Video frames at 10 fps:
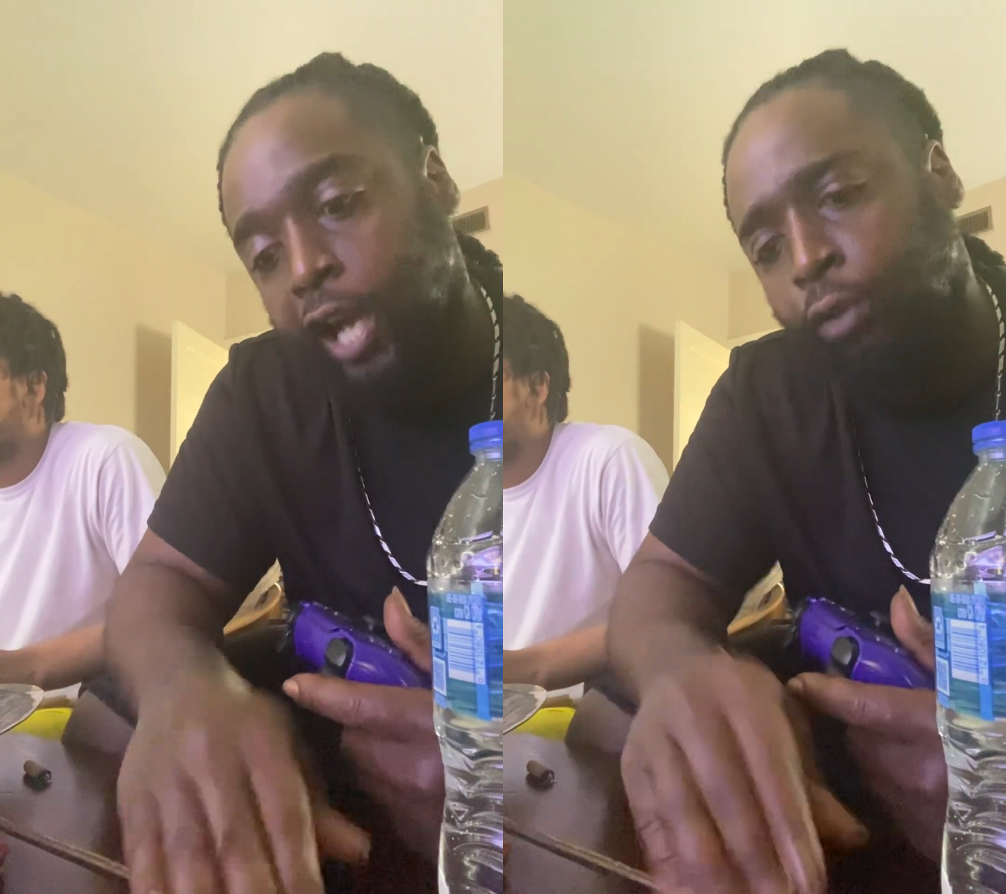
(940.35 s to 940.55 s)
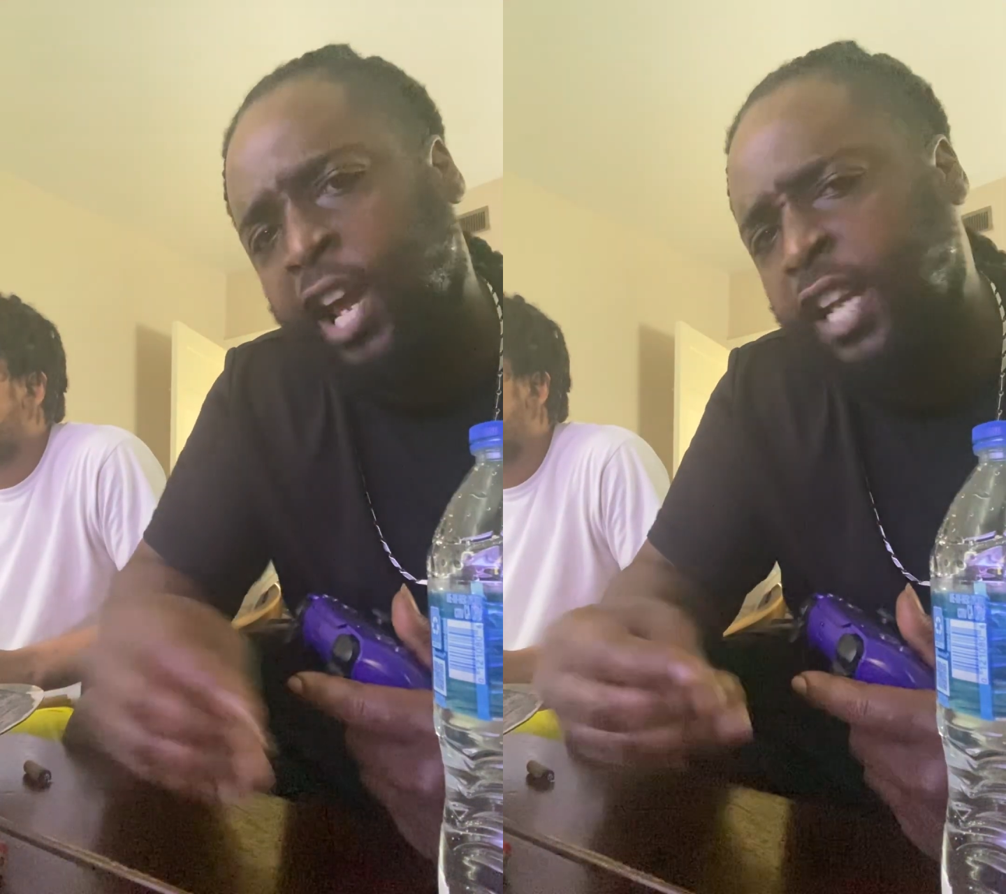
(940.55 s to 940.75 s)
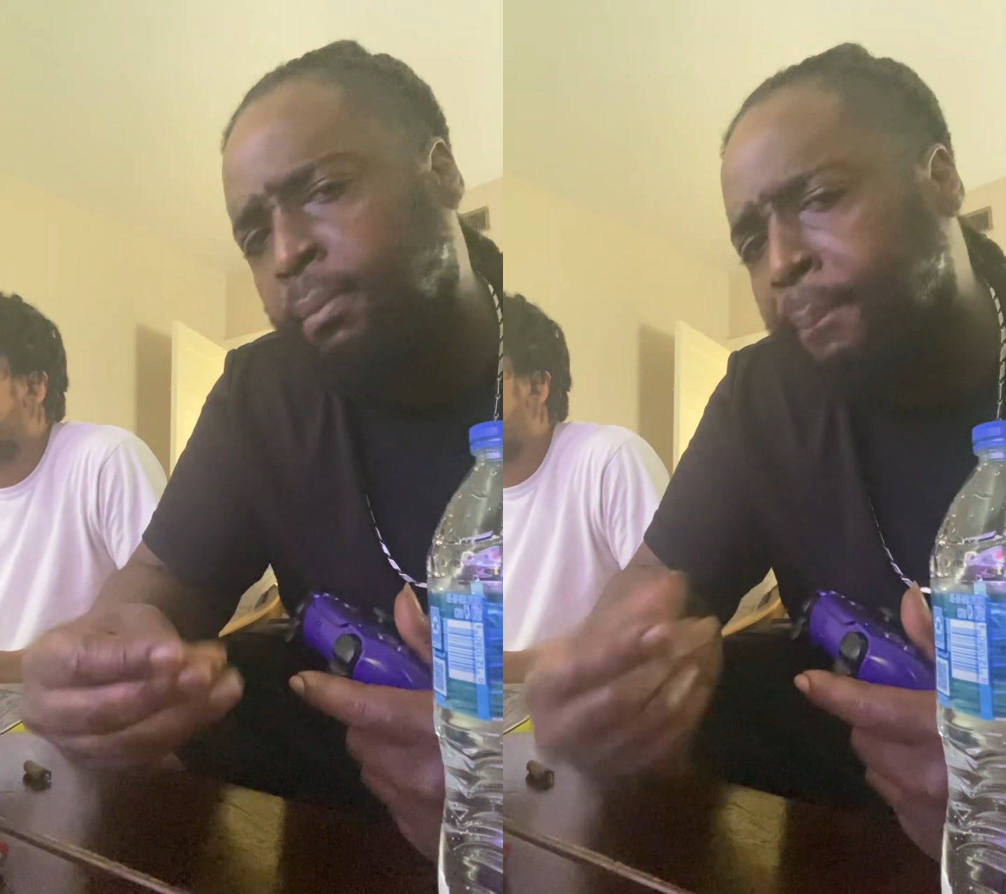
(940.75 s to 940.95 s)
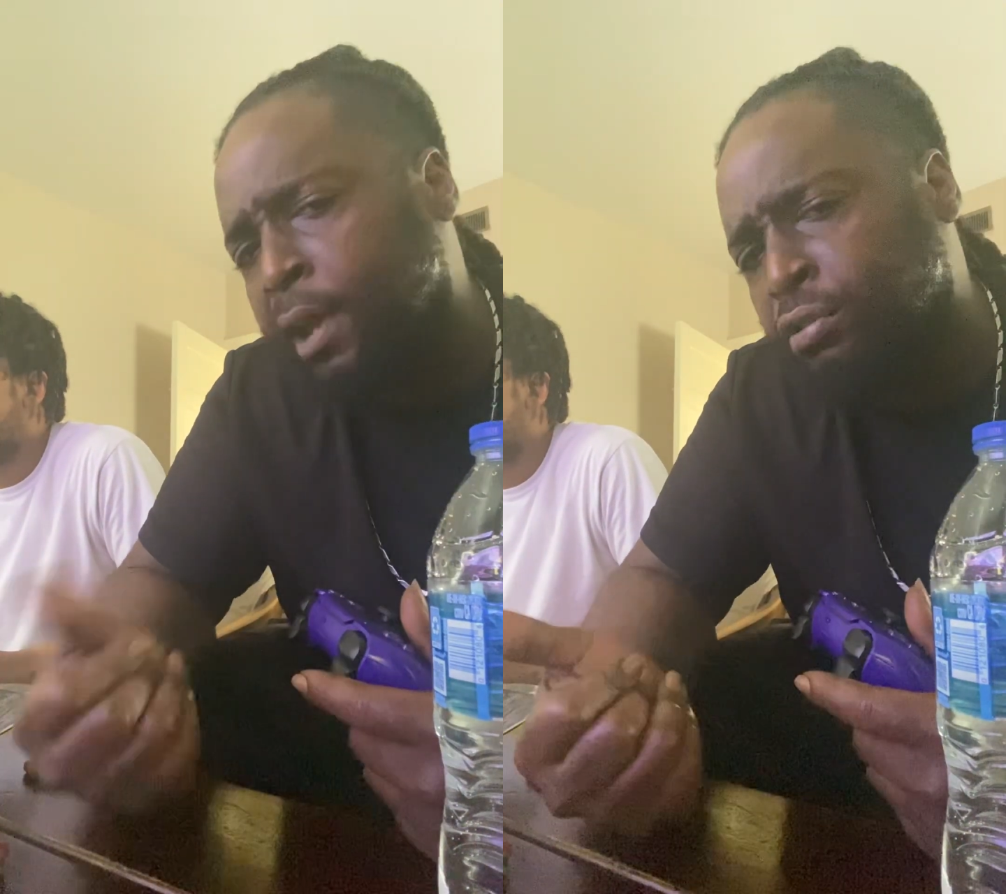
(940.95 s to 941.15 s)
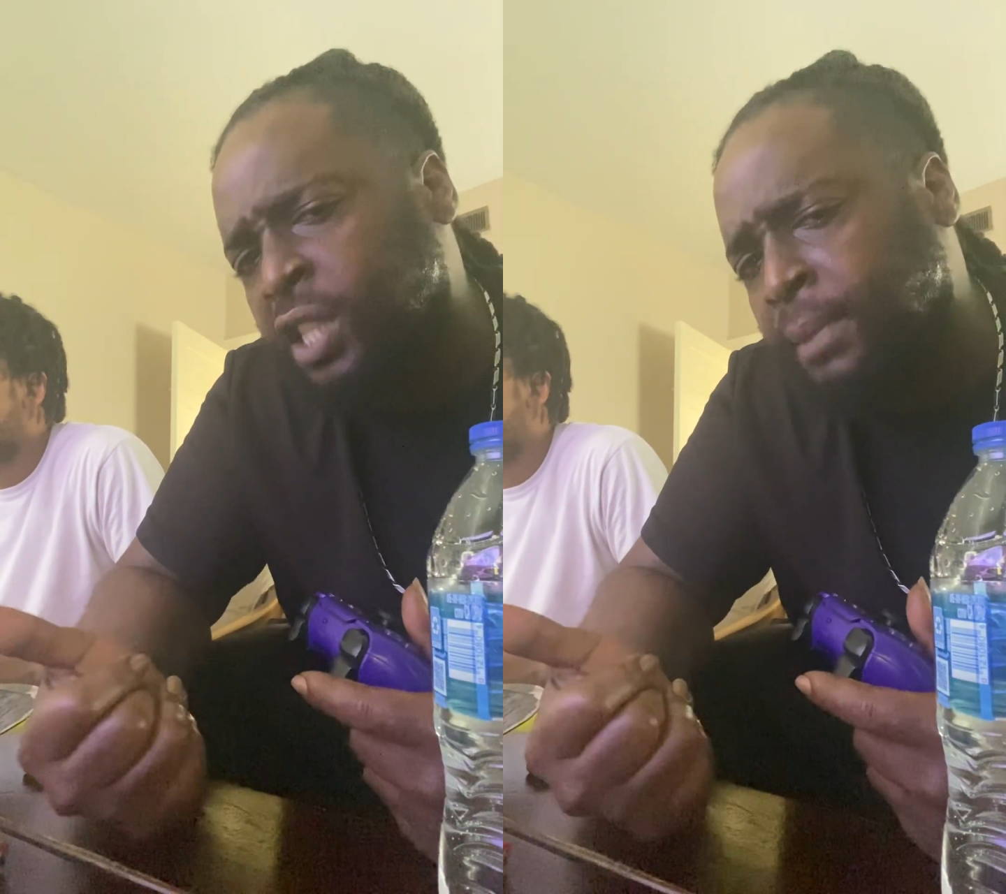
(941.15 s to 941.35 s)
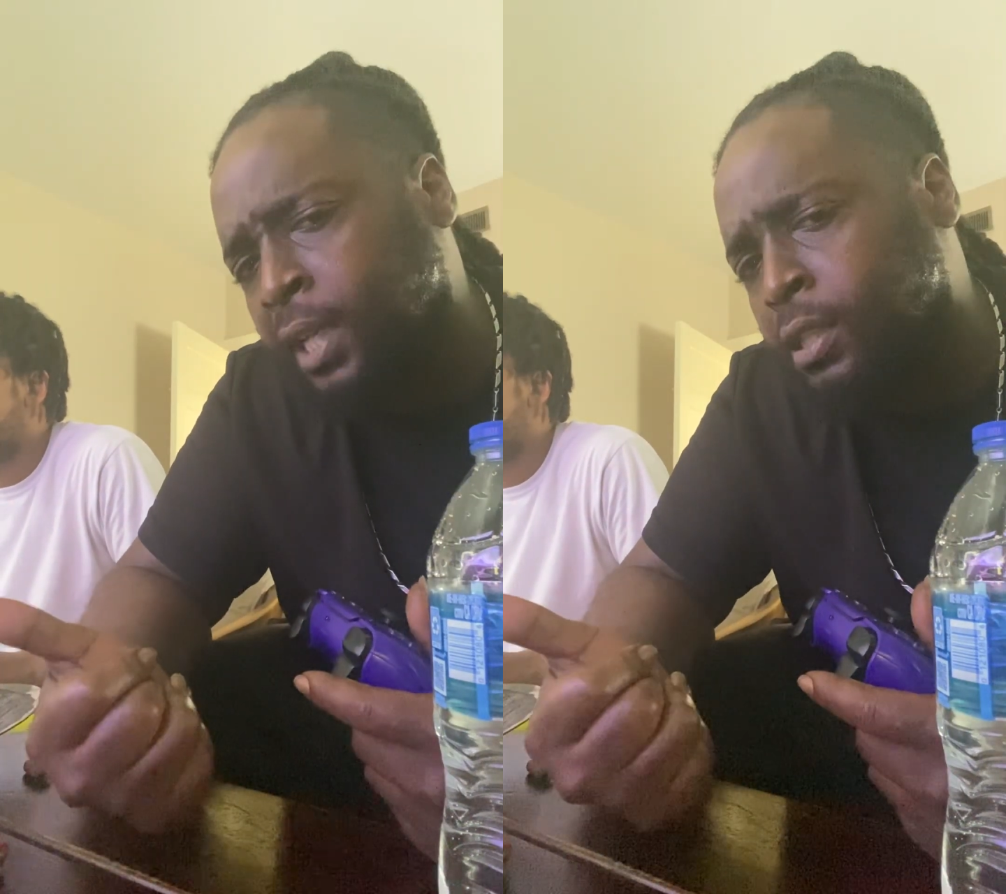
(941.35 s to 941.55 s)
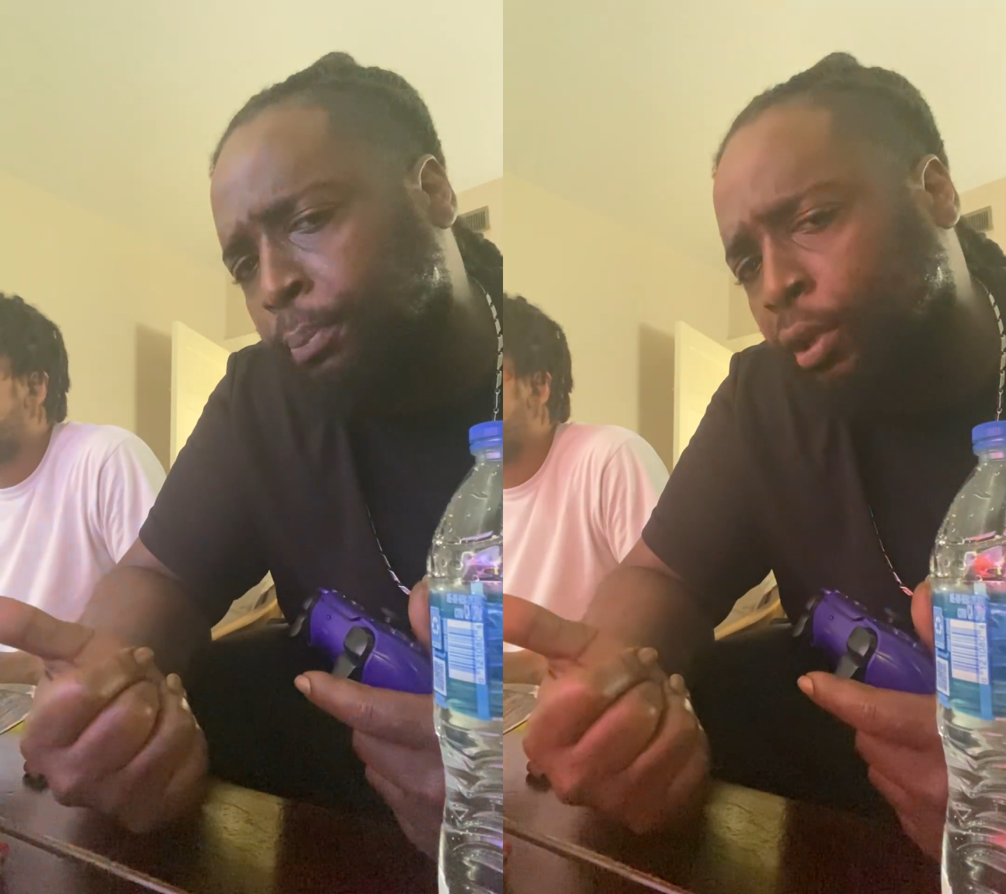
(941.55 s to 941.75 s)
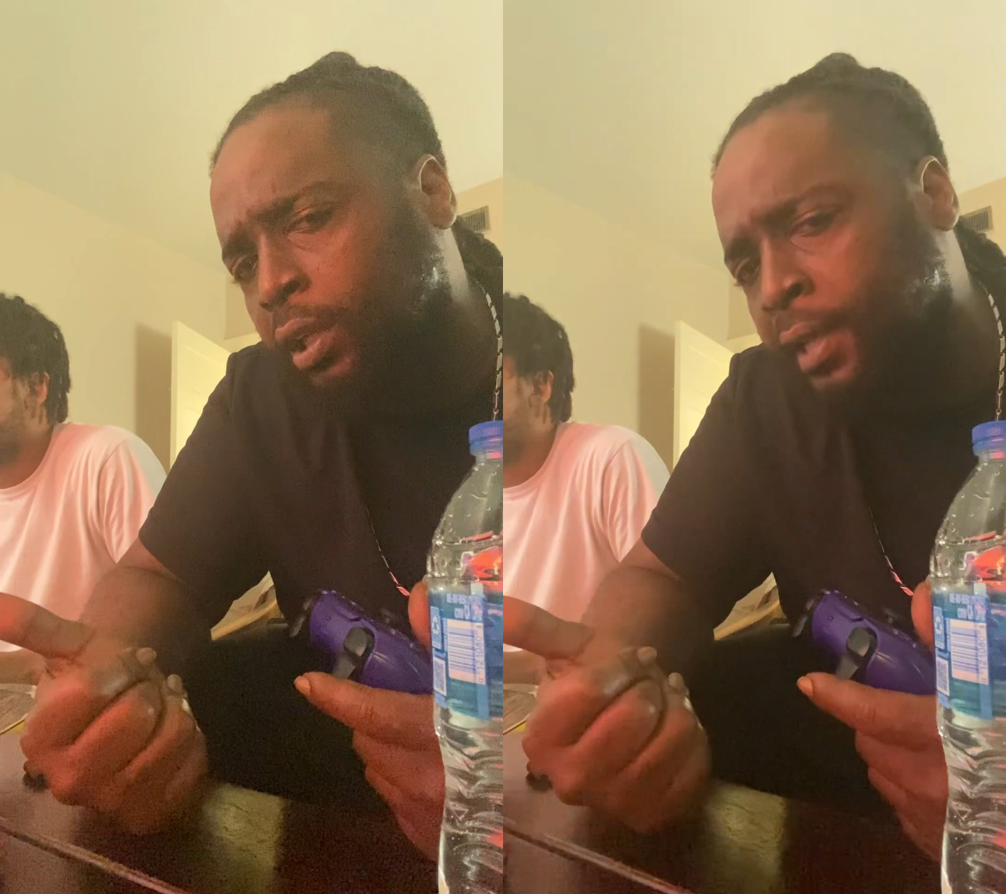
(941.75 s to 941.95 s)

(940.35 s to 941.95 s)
to random a better team against the Brooklyn